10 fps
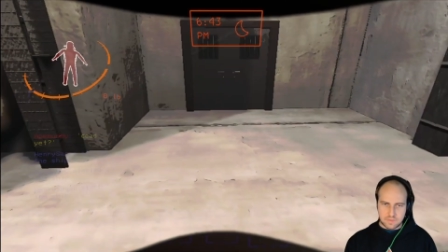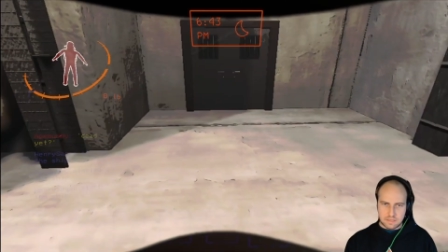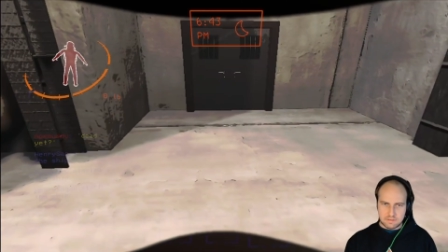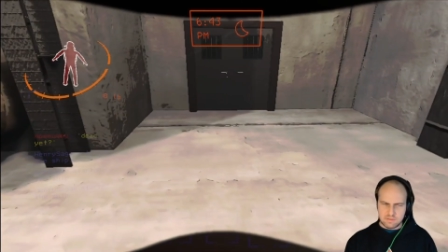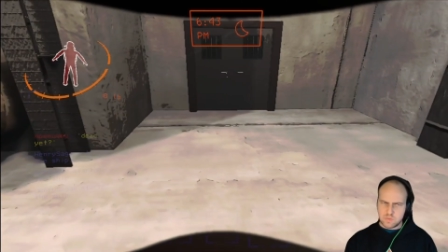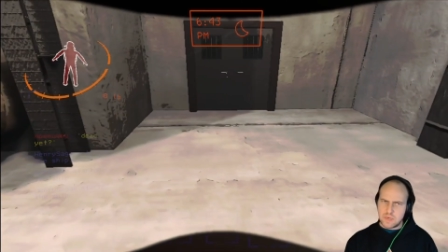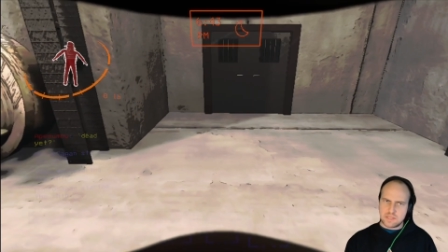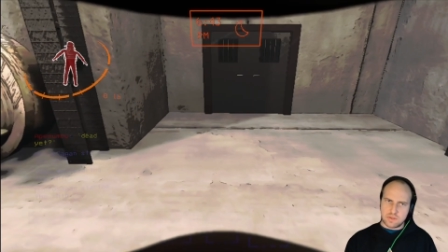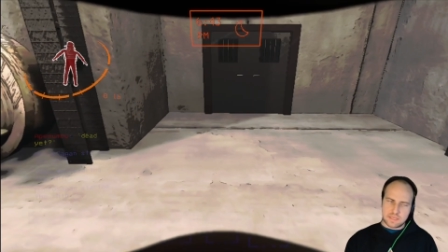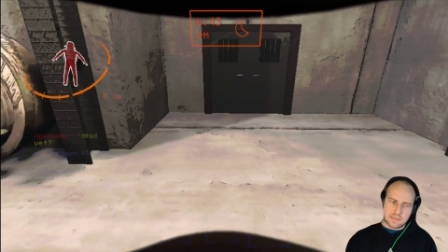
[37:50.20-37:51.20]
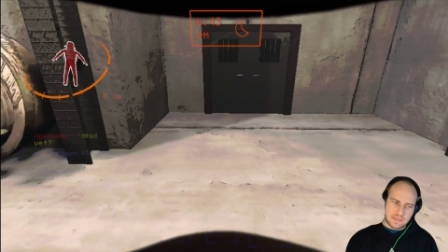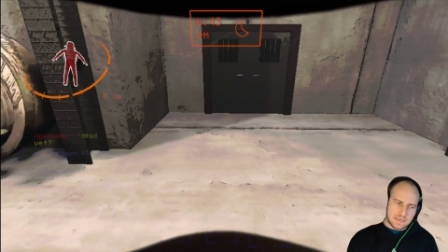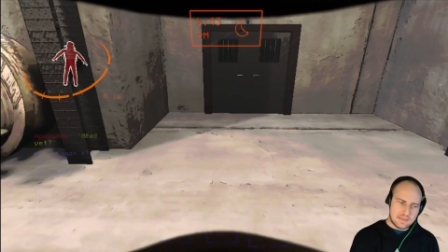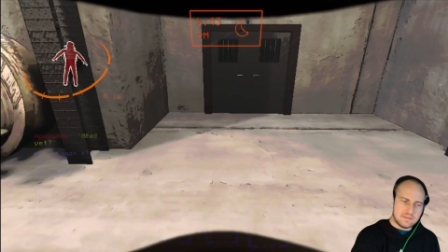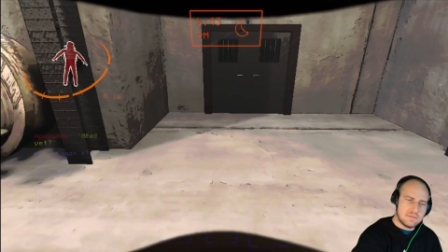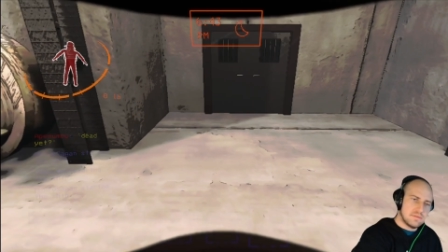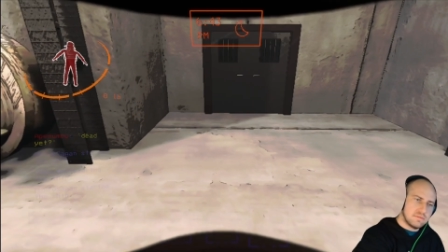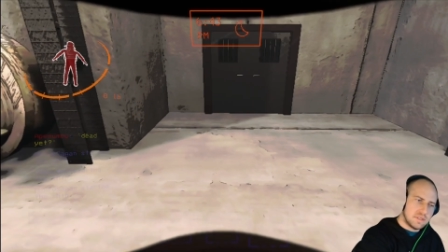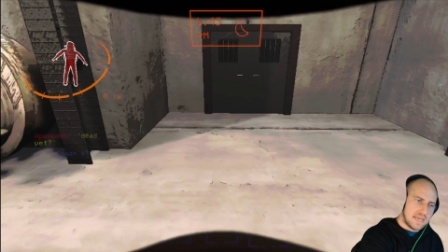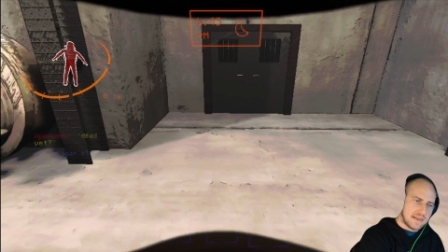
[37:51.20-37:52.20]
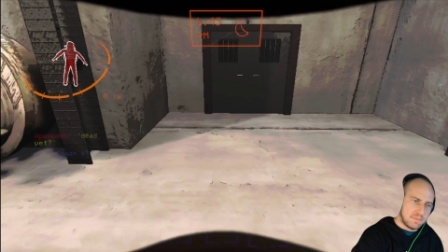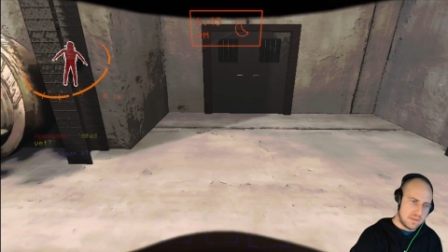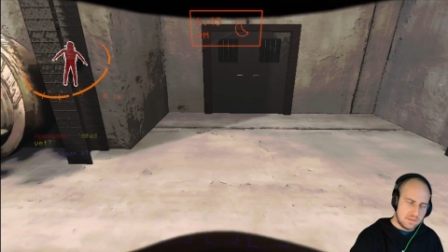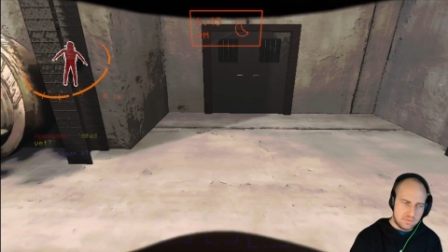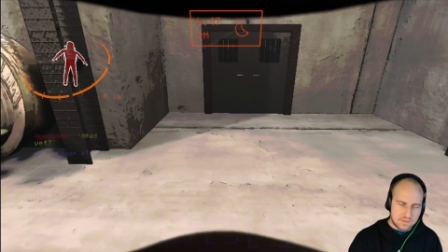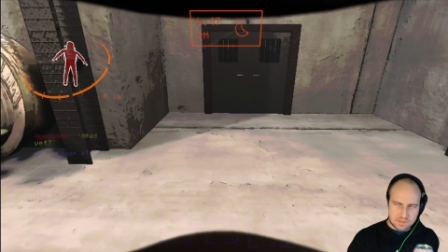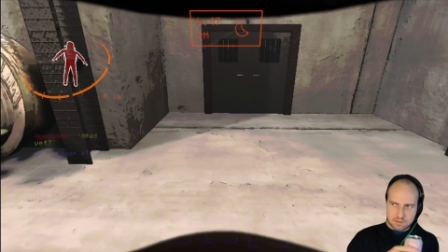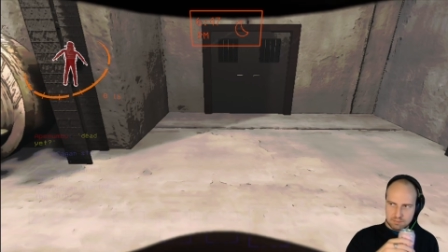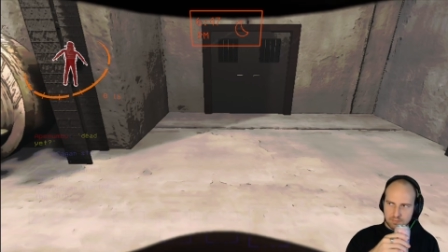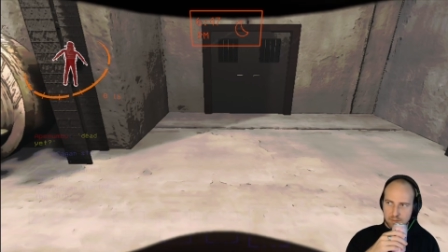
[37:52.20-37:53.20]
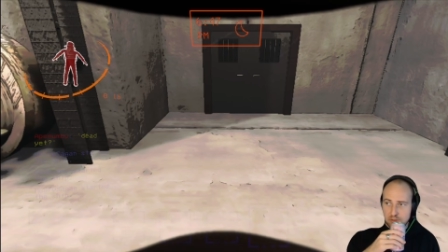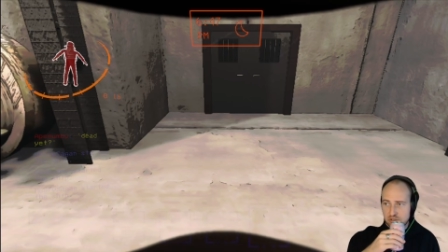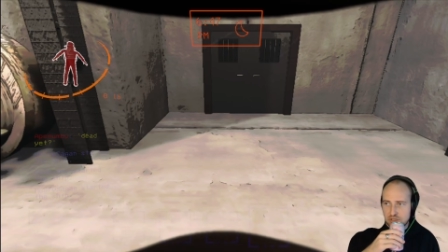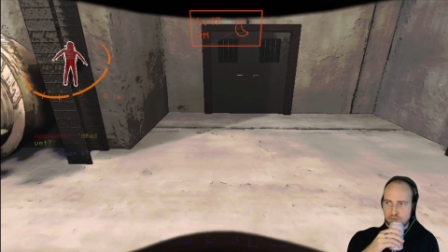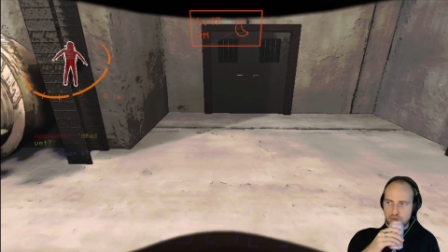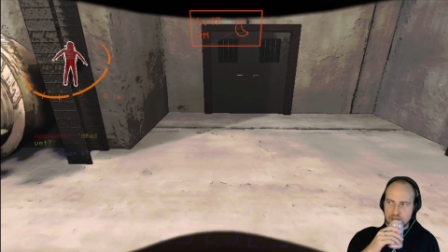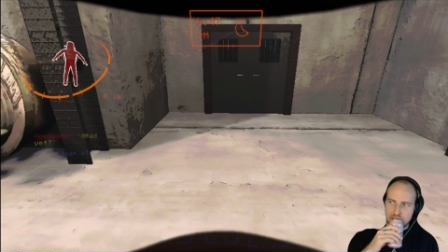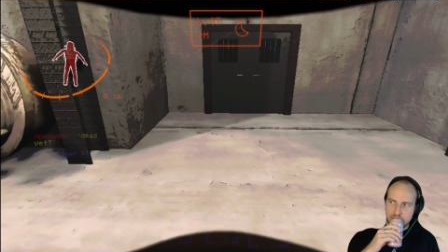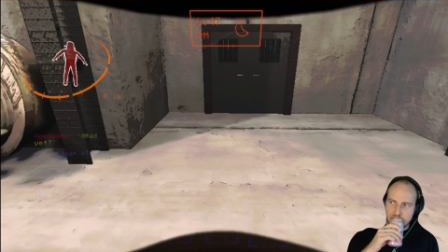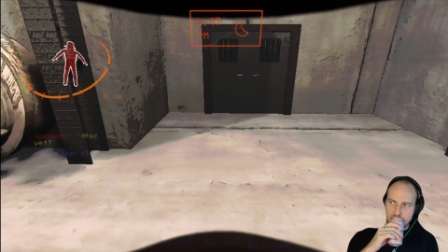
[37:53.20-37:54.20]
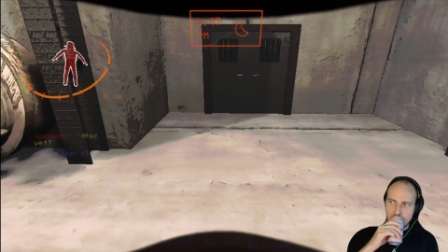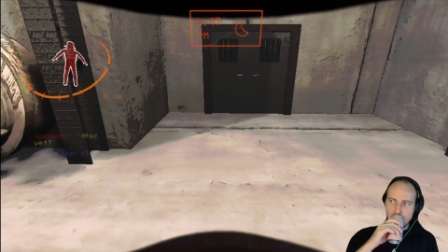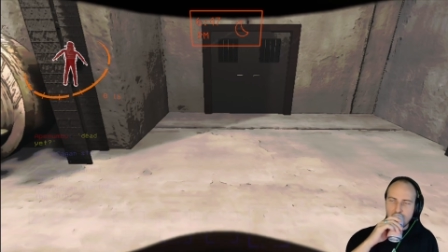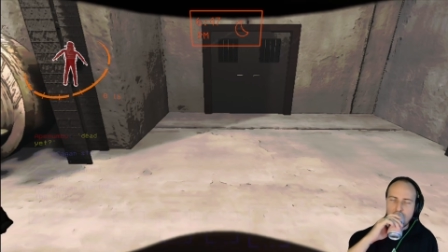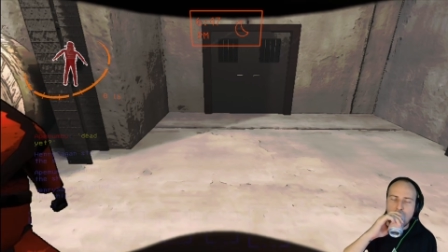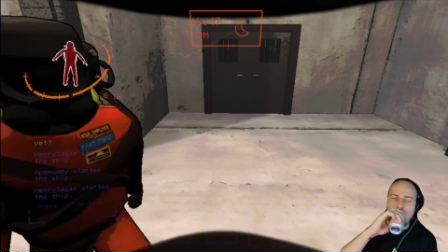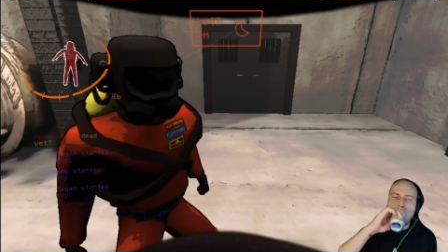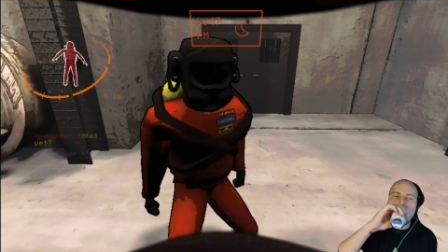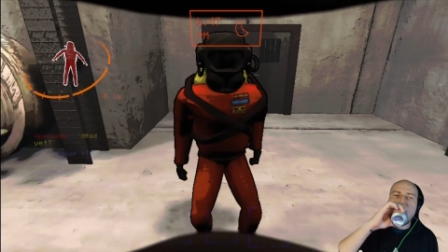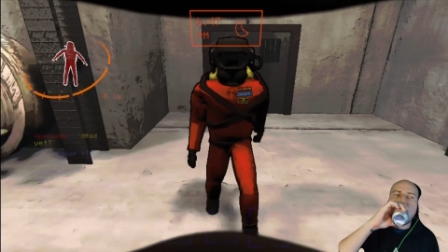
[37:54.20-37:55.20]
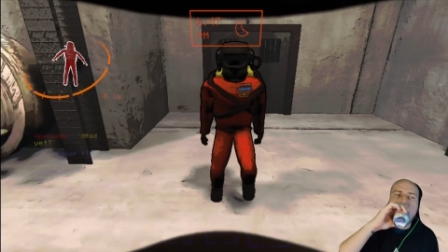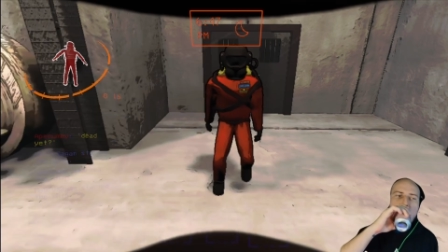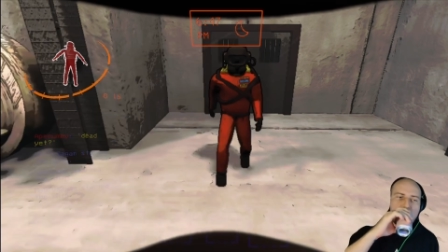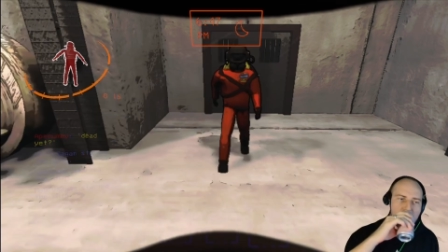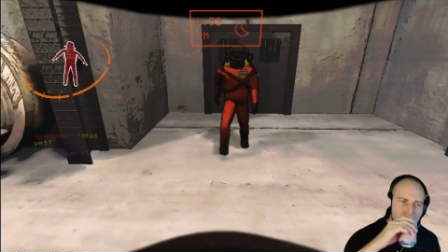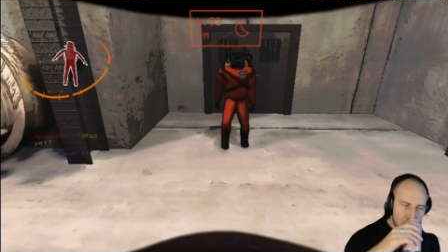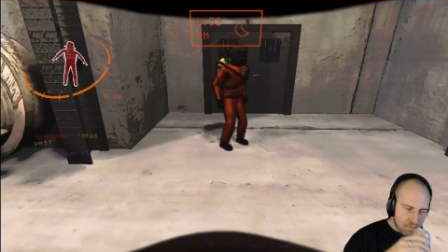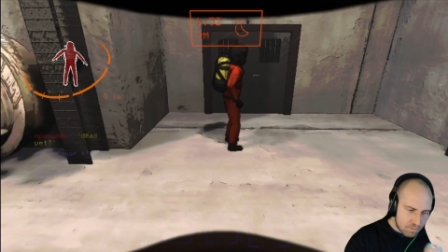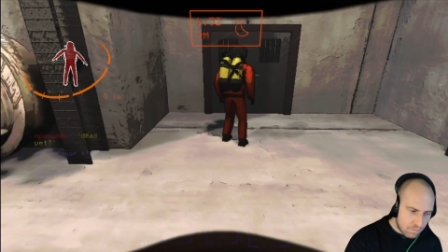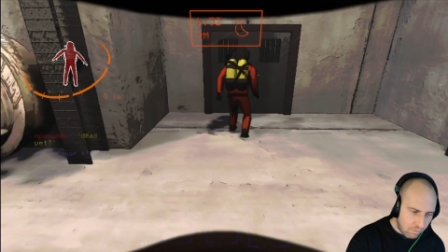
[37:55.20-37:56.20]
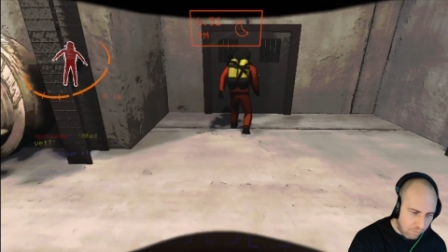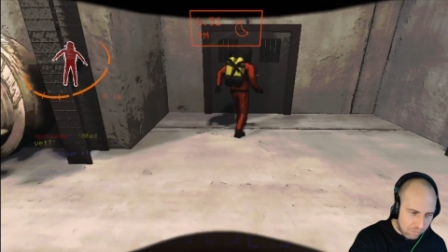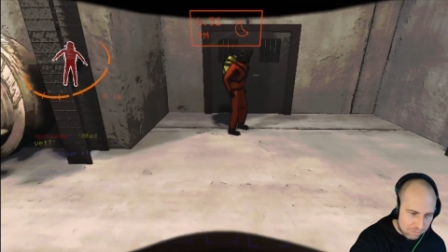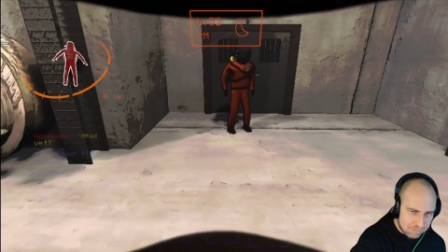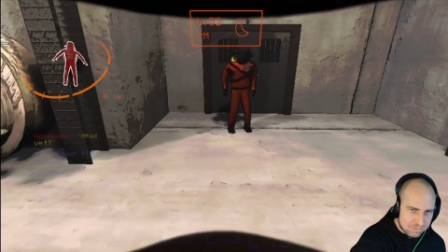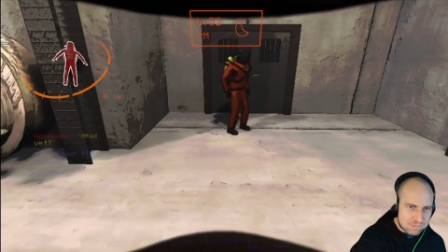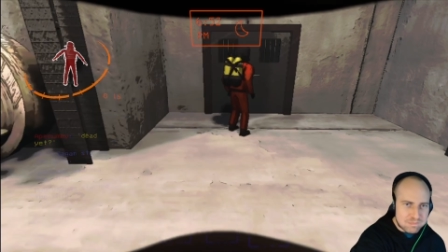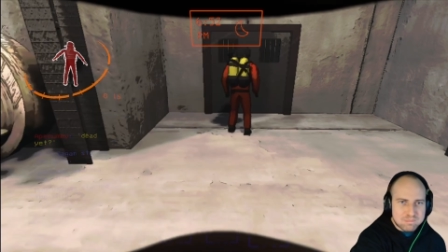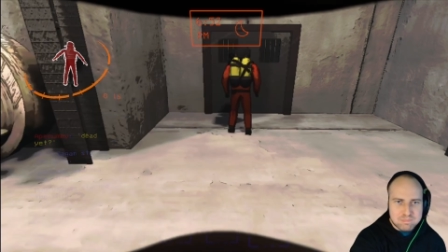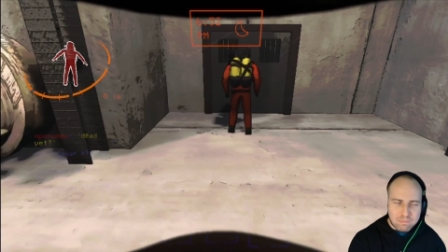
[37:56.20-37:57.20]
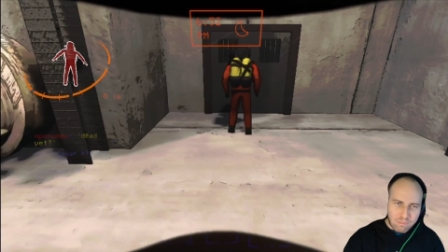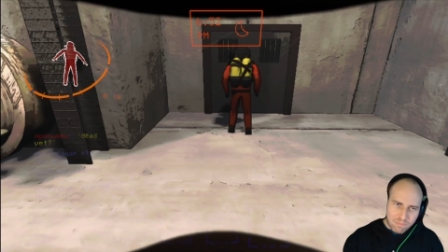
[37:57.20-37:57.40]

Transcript: Well, that was weird though that he didn't attack me. He was just maybe was just a friendly bud. I doubt it. We could we could see.